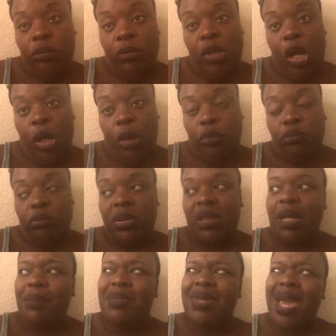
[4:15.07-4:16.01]
no.
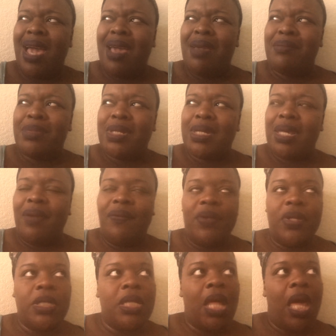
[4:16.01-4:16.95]
Sometimes
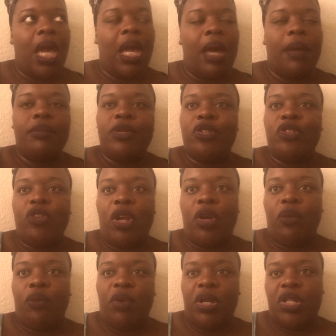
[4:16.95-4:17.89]
if it's like I'm just trying
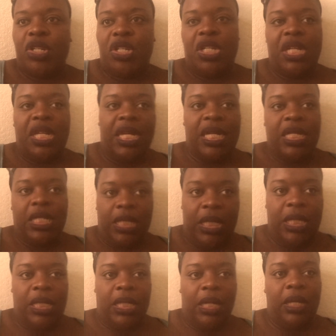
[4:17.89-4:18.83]
to rush to get
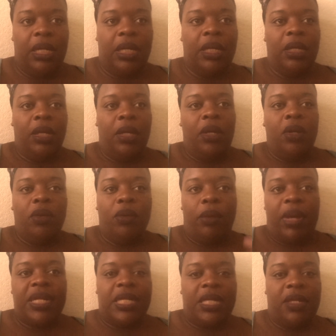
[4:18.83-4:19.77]
to the
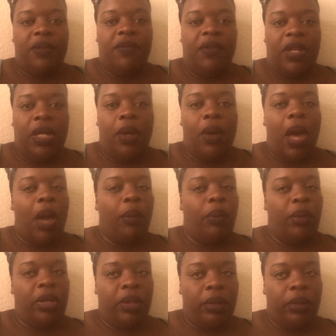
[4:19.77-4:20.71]
rest of the video, I
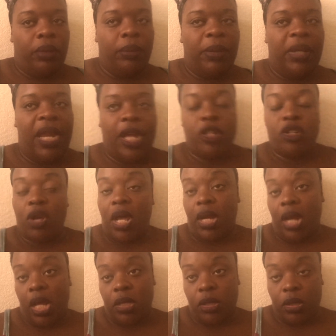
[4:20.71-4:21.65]
will, but I try
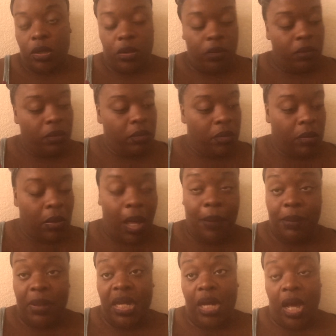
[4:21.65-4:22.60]
not to.
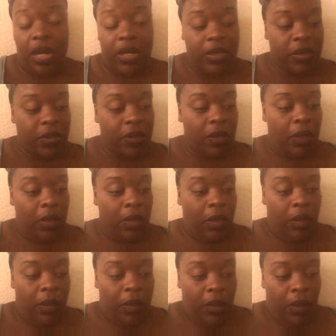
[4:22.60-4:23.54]
I'm being honest
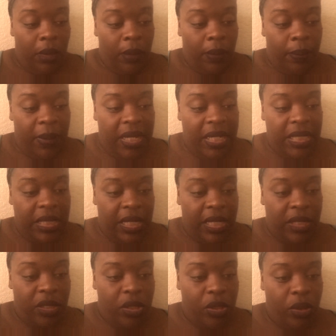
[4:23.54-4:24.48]
it
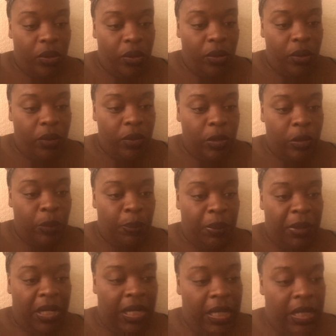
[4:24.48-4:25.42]
says do you
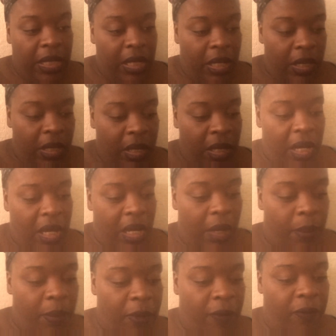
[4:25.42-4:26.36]
speed
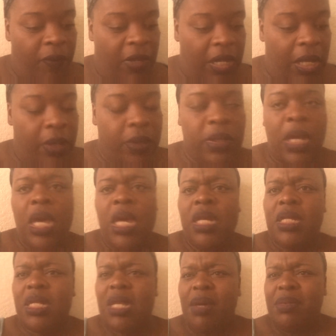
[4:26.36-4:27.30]
up videos
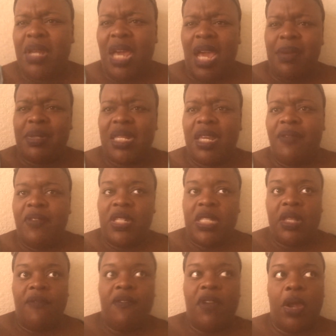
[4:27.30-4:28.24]
sometimes if
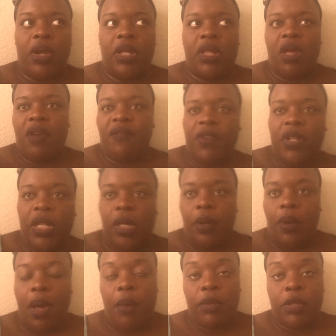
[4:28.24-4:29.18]
it's a very long
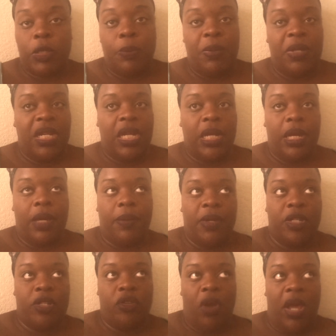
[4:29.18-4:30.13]
video i will speed it up
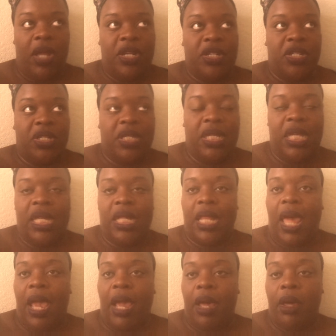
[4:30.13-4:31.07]
and try to just get
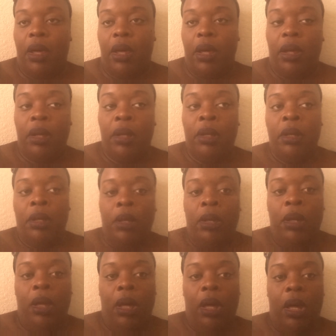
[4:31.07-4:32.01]
like a
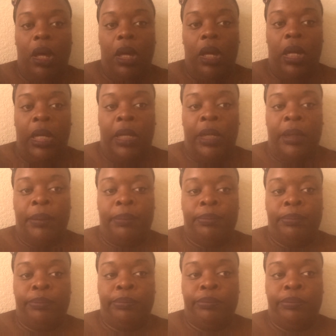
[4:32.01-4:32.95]

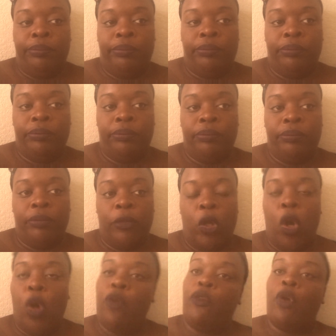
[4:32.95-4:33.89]
um
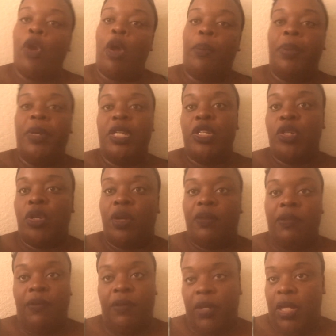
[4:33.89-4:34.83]
overall picture
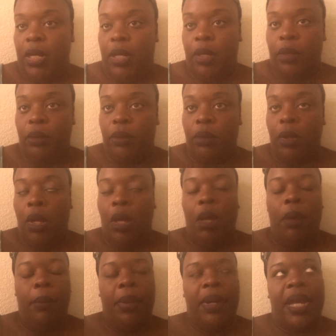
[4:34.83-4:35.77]
of the video
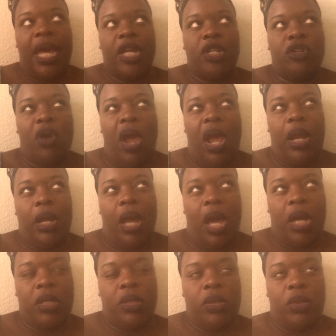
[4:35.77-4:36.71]
but i try
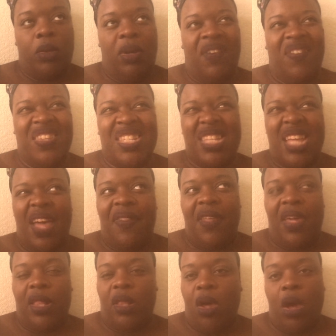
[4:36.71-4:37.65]
not to if it's not
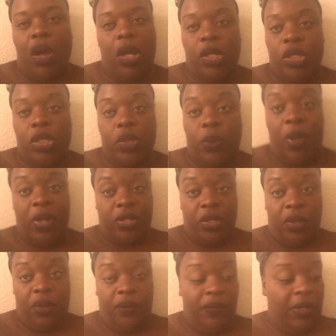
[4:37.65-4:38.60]
that long i'll just watch
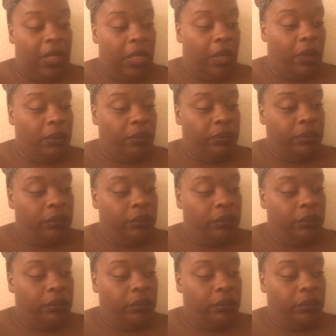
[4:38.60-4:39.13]
the whole video